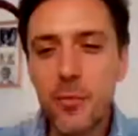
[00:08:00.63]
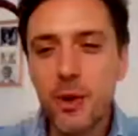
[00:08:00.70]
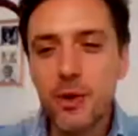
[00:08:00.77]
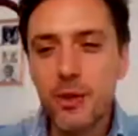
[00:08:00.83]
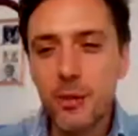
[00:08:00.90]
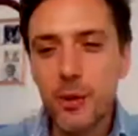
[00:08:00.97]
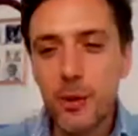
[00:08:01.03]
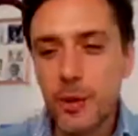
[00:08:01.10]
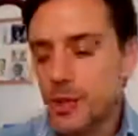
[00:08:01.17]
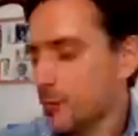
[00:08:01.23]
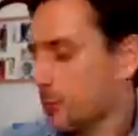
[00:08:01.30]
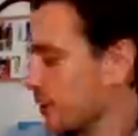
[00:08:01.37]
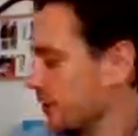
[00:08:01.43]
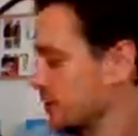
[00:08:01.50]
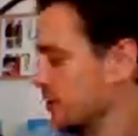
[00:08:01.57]
one quick
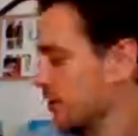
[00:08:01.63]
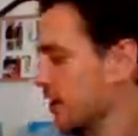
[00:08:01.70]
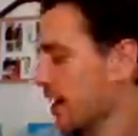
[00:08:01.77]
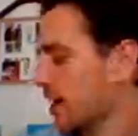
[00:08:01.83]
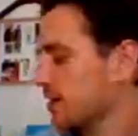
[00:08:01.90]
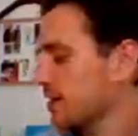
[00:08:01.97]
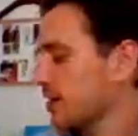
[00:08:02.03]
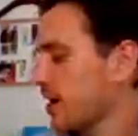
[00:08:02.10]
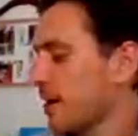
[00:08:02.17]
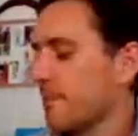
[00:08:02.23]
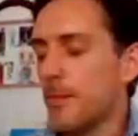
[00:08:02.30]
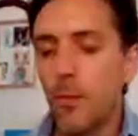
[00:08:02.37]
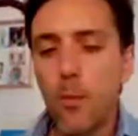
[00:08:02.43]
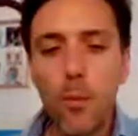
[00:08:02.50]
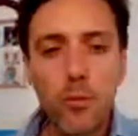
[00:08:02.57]
question I had.
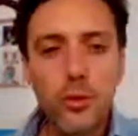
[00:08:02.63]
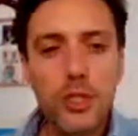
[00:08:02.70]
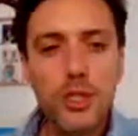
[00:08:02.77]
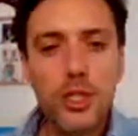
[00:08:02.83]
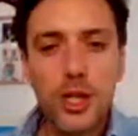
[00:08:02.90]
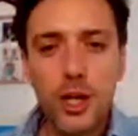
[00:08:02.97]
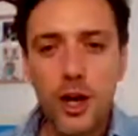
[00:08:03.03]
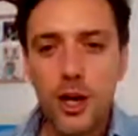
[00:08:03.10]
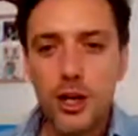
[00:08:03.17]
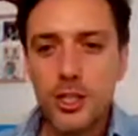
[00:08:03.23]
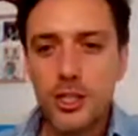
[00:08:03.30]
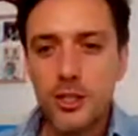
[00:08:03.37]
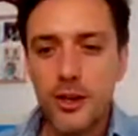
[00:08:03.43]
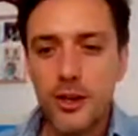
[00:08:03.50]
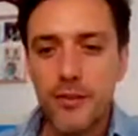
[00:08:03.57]
Does the
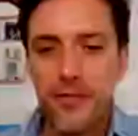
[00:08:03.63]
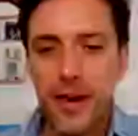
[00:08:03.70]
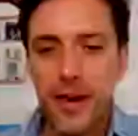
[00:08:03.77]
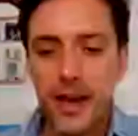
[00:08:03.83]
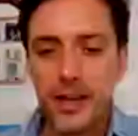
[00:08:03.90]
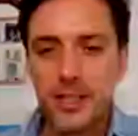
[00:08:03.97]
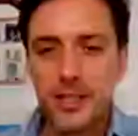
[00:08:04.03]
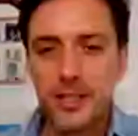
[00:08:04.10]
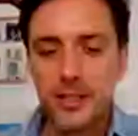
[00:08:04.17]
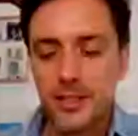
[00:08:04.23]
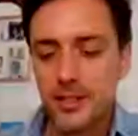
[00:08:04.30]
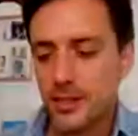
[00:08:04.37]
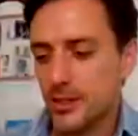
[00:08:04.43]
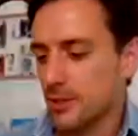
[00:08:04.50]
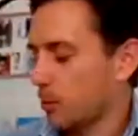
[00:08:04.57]
glass affect
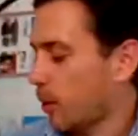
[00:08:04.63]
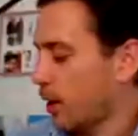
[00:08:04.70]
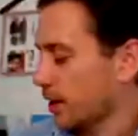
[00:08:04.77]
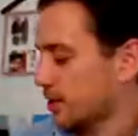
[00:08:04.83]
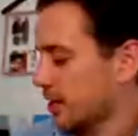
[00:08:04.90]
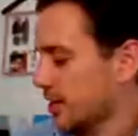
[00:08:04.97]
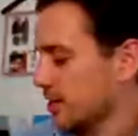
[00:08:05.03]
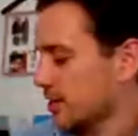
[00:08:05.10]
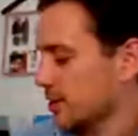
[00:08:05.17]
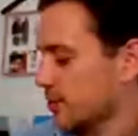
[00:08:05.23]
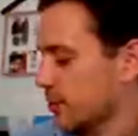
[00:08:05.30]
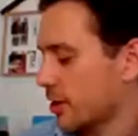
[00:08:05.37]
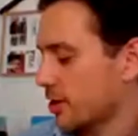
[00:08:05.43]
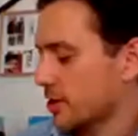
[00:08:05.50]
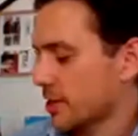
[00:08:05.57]
the wine tasting
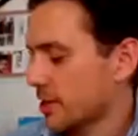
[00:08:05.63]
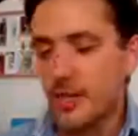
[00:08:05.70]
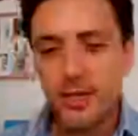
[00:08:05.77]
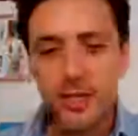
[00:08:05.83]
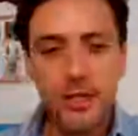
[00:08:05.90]
process?